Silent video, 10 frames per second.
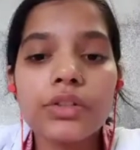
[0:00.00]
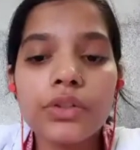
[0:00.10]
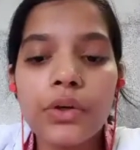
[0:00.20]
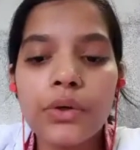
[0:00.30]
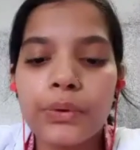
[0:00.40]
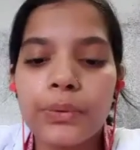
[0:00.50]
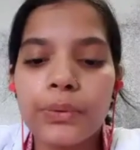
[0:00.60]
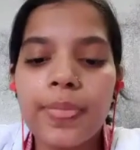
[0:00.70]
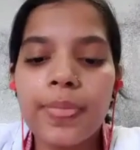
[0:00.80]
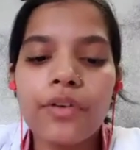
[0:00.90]
So
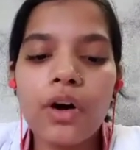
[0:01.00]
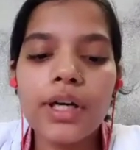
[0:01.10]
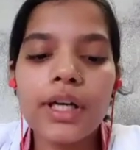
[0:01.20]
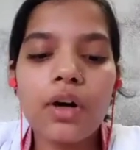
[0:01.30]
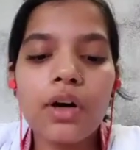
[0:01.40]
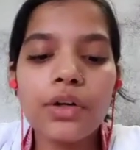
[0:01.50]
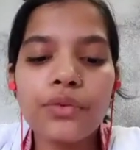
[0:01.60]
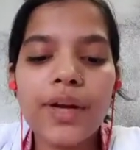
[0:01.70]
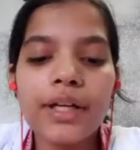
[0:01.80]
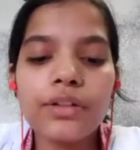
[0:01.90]
for uh, on
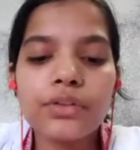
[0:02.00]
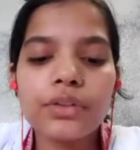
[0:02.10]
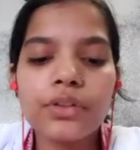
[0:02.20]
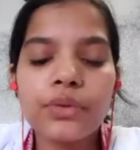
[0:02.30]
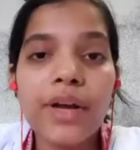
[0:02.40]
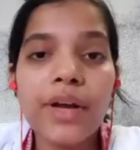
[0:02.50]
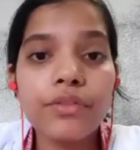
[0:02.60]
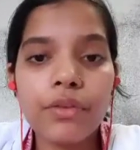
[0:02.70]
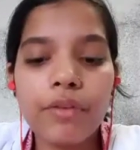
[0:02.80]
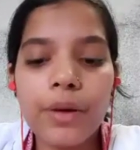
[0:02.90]
12
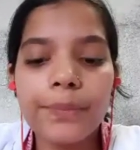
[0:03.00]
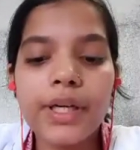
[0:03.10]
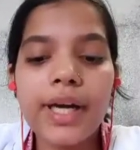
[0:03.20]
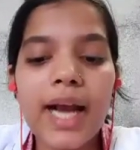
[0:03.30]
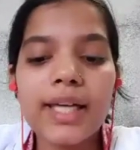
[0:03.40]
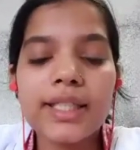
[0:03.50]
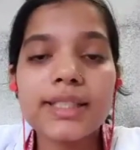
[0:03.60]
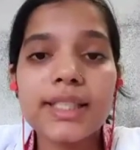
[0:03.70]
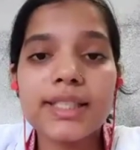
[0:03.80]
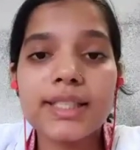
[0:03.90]
November
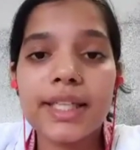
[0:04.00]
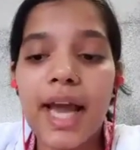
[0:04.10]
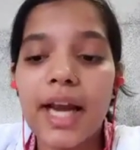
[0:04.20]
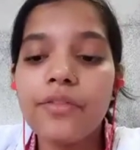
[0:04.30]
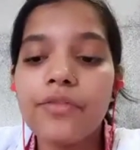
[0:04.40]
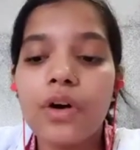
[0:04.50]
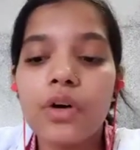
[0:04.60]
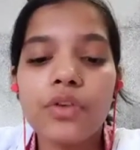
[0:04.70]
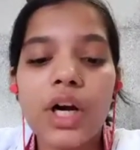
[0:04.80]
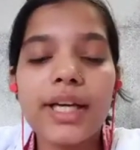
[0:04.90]
1969,
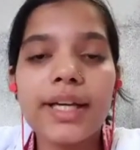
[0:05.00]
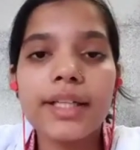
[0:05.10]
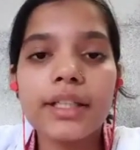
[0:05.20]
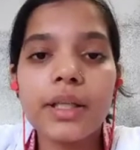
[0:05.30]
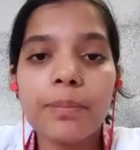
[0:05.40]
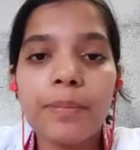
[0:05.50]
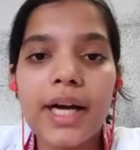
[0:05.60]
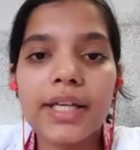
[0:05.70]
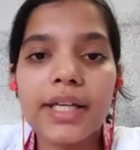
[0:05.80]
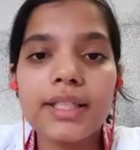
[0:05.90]
for violating the
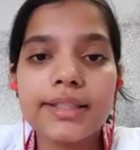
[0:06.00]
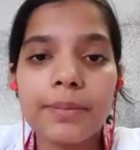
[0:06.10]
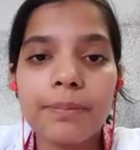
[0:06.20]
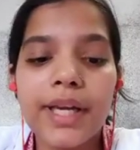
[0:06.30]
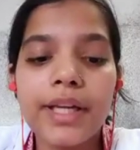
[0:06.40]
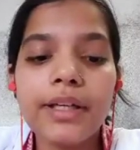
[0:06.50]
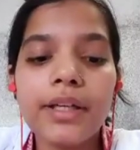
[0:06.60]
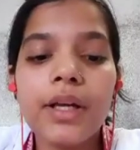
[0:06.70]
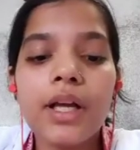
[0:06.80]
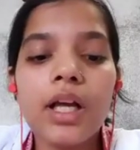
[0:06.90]
party discipline,
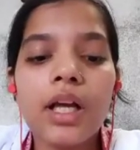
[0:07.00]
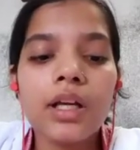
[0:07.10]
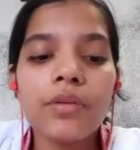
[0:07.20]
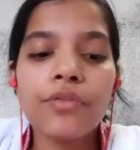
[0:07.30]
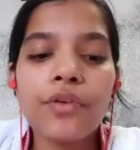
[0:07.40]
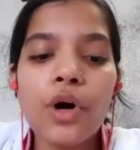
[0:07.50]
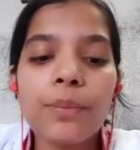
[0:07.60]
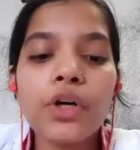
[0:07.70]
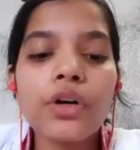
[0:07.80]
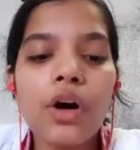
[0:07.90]

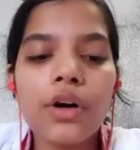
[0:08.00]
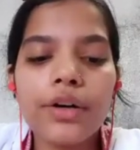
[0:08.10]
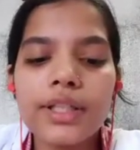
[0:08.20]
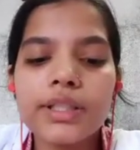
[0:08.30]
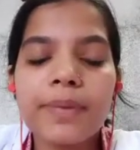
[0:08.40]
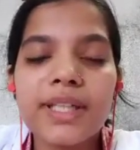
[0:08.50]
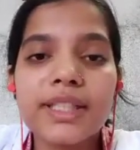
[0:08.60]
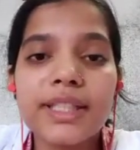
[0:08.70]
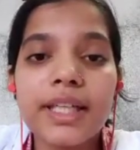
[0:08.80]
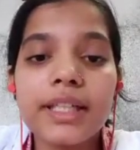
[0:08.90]
former Congress
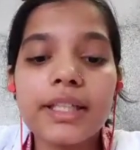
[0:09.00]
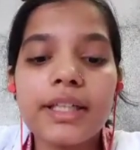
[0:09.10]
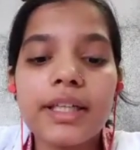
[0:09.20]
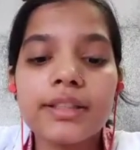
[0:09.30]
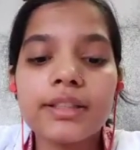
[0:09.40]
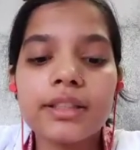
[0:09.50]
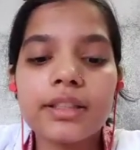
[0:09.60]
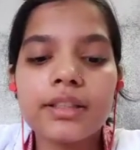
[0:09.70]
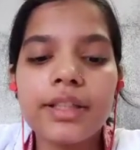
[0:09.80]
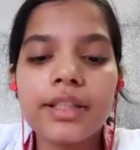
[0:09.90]
President Lin
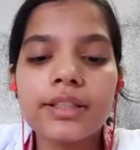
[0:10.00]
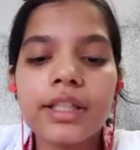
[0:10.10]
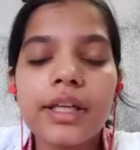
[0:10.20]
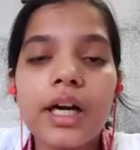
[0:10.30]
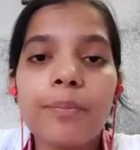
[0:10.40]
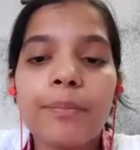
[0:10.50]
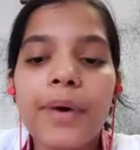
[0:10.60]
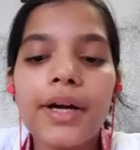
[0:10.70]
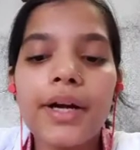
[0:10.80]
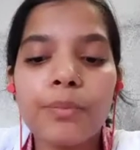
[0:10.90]

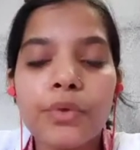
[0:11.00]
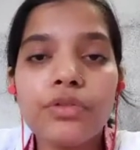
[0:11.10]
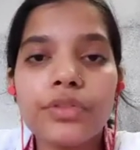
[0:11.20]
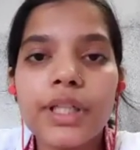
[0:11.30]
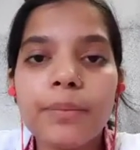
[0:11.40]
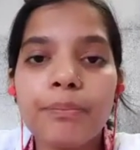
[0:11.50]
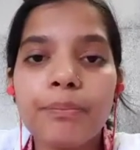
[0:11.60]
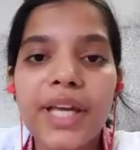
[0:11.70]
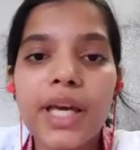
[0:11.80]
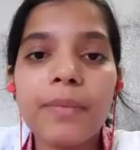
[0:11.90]
Nijalingappa removed
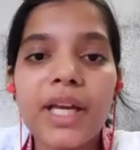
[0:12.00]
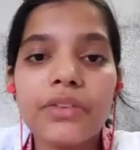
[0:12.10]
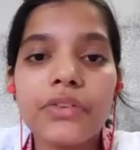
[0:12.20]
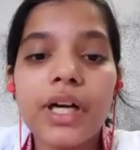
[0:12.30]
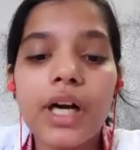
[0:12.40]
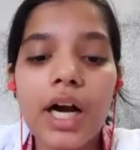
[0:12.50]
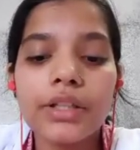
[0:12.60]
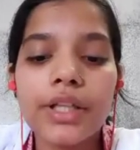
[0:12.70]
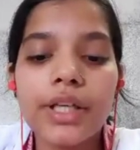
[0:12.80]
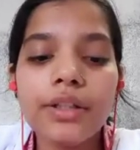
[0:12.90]
PM Indira
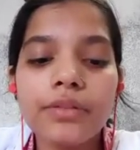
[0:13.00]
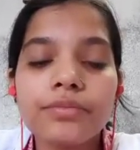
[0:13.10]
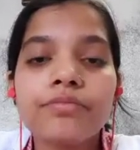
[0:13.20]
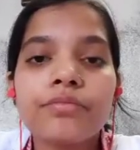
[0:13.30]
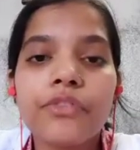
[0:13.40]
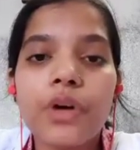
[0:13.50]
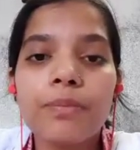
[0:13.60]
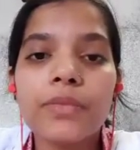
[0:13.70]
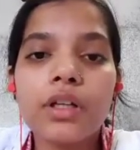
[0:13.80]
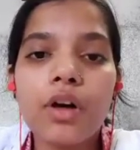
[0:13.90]
Gandhi
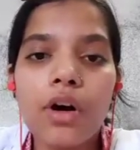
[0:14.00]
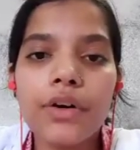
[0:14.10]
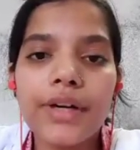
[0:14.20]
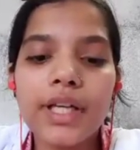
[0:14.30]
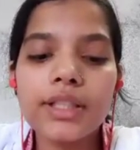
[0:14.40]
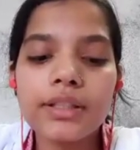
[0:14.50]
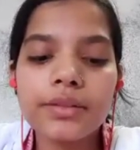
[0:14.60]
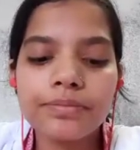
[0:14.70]
from Congress.